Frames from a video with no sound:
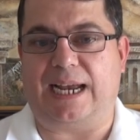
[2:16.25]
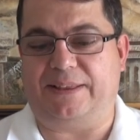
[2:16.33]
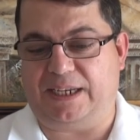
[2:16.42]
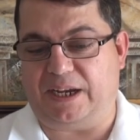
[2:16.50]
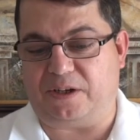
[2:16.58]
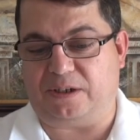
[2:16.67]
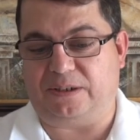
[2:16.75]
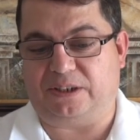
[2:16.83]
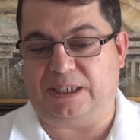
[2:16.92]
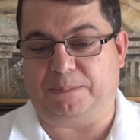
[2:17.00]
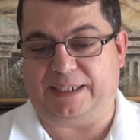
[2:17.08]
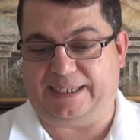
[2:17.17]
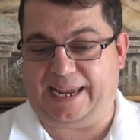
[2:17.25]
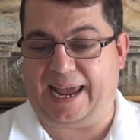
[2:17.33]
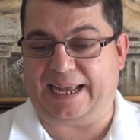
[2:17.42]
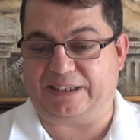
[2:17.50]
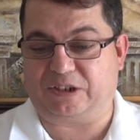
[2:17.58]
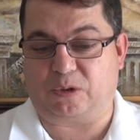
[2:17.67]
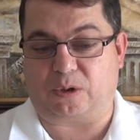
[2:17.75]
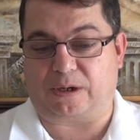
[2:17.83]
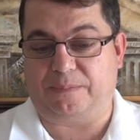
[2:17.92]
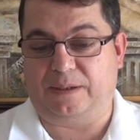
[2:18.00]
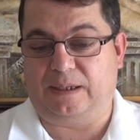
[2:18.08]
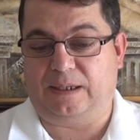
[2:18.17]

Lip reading: and the other simply can't score.